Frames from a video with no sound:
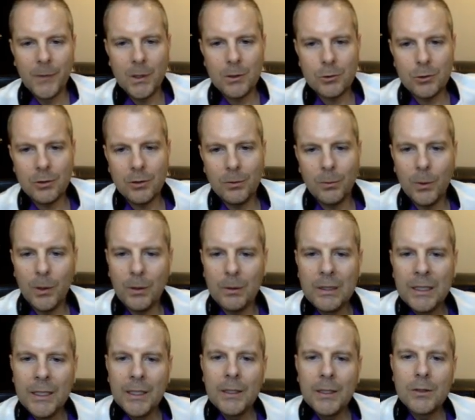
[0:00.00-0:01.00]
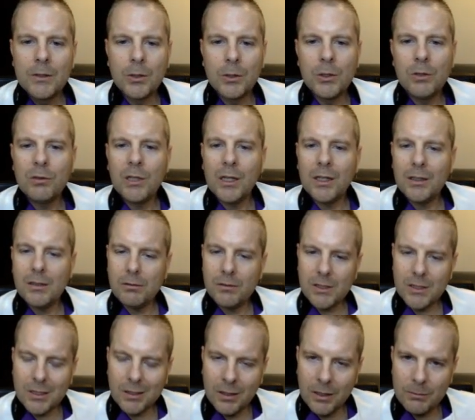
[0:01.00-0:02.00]
Sure it will. So you've got to give
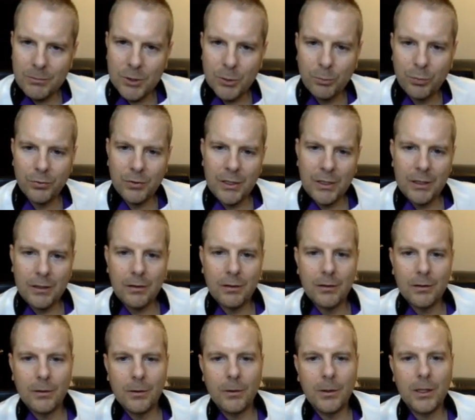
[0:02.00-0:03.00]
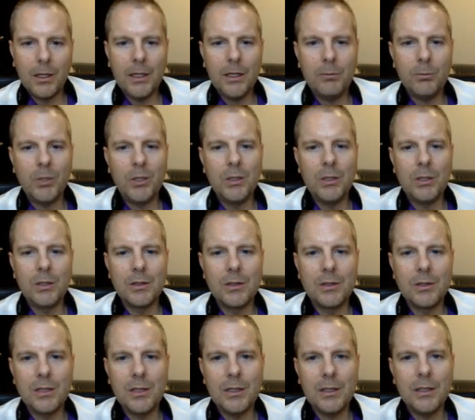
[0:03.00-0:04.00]
it time to breathe, okay? But you can
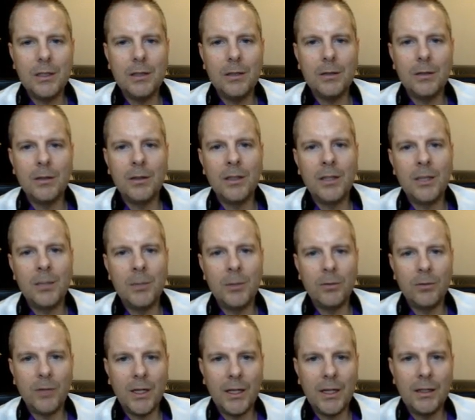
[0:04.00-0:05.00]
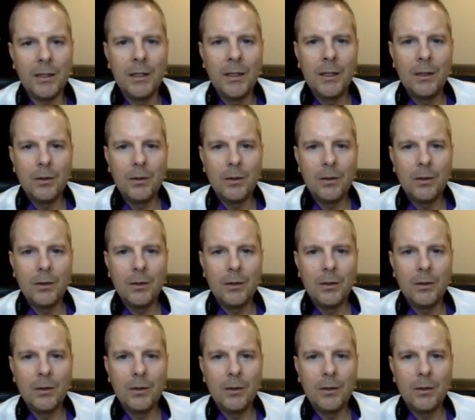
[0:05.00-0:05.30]
see it here on the M F I.